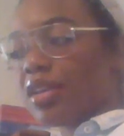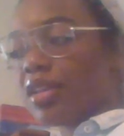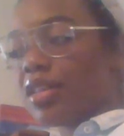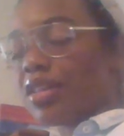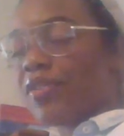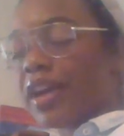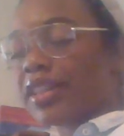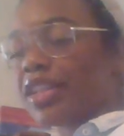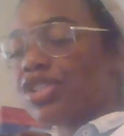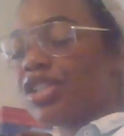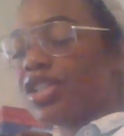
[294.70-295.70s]
the fact
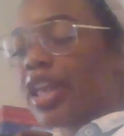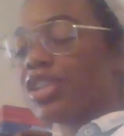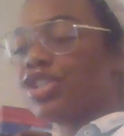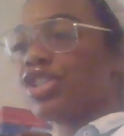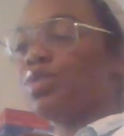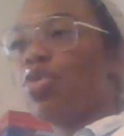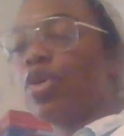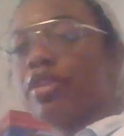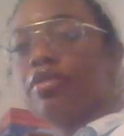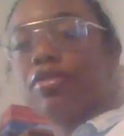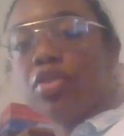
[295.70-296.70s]
that she's more
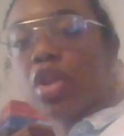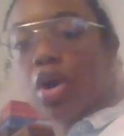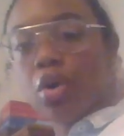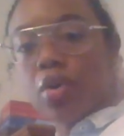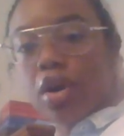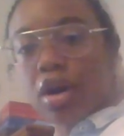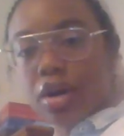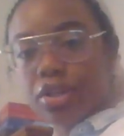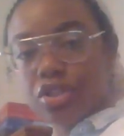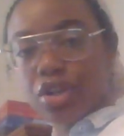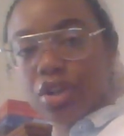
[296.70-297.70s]
in flow on
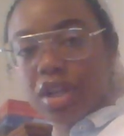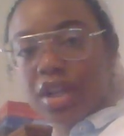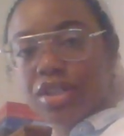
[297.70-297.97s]
the journey,